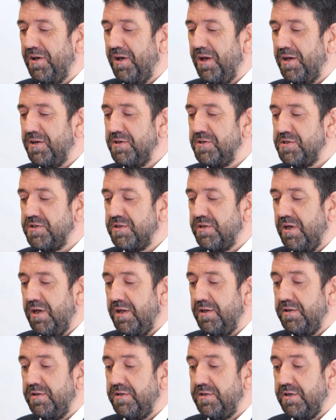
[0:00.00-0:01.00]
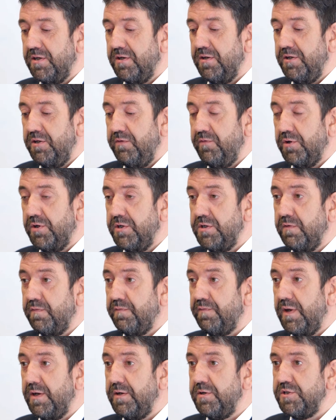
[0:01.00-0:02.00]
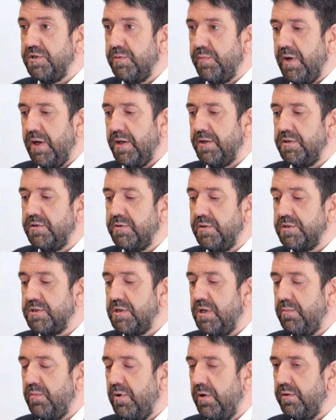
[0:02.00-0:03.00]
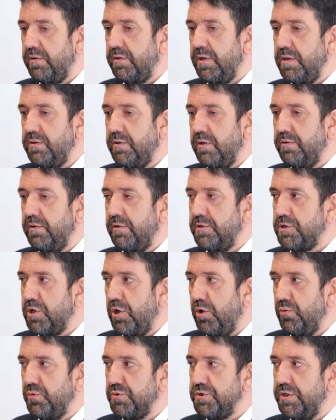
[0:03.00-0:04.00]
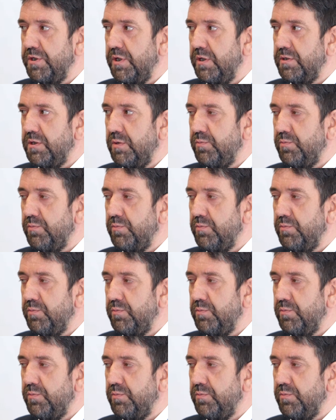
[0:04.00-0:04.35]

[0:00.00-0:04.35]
And you've got to defend your patent, because they might think that there's holes in it.